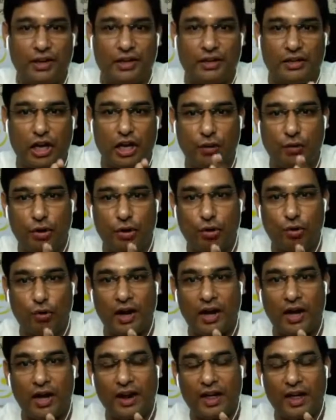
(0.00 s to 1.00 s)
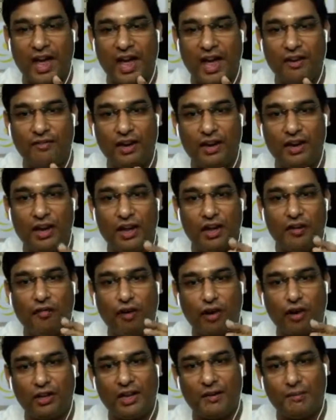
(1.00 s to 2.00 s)
Now you are having
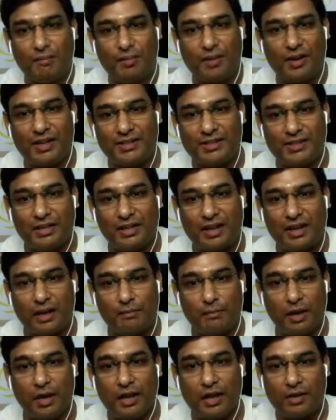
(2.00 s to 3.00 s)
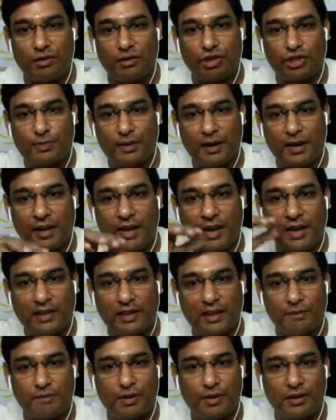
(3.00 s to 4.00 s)
40% karma, you're spending
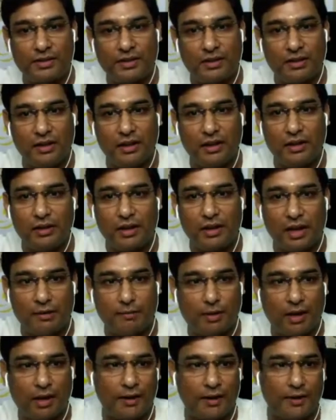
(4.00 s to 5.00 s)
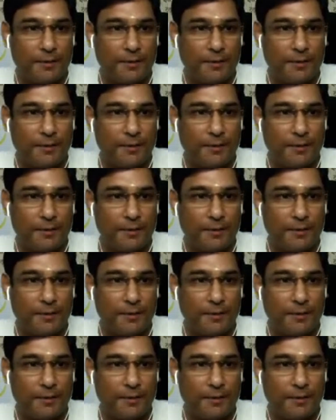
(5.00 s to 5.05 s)
80% in karma.